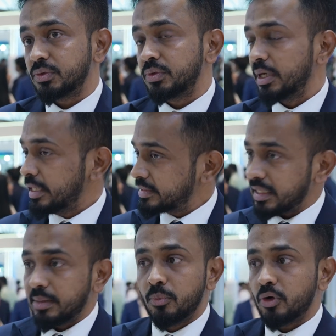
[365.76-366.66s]
to set
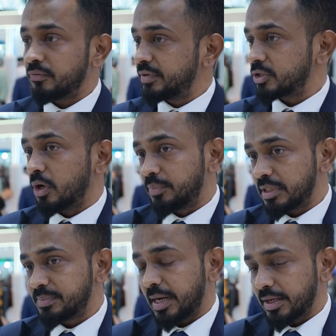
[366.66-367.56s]
up more of these
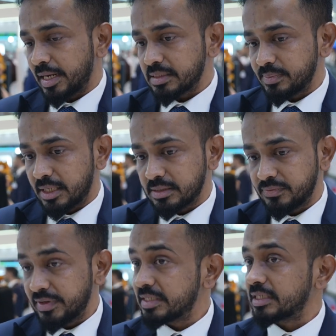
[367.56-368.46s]
compressed biogas plants.
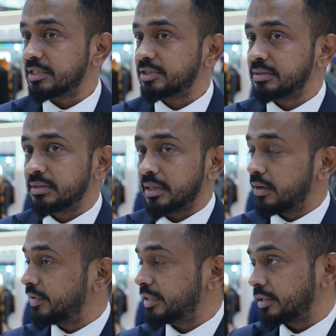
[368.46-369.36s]
We're discussing
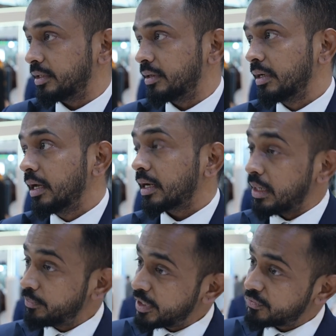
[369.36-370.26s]
with
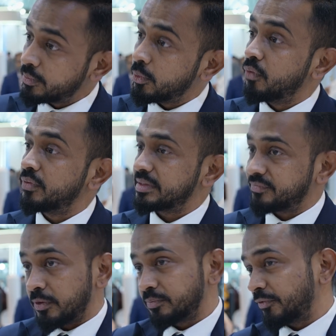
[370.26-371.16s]
companies
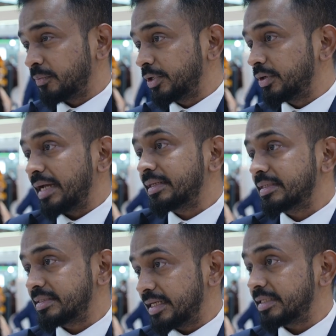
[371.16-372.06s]
from the United
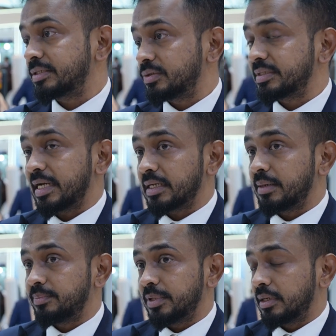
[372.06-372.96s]
States to set
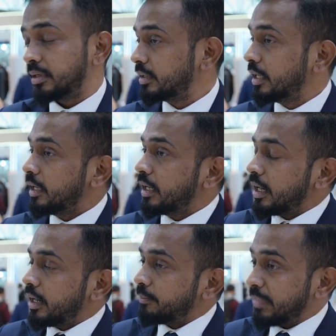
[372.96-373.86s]
up
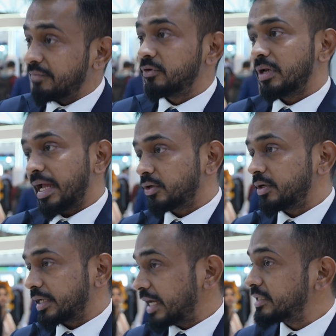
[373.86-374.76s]

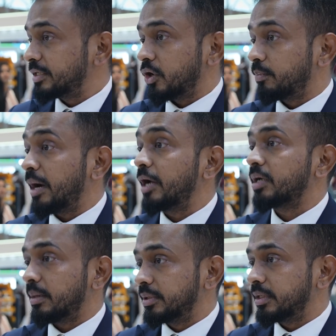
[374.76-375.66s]
malolactonic acid or
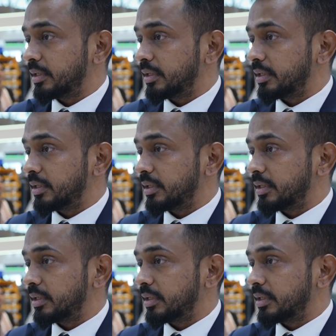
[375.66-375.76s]
biorubber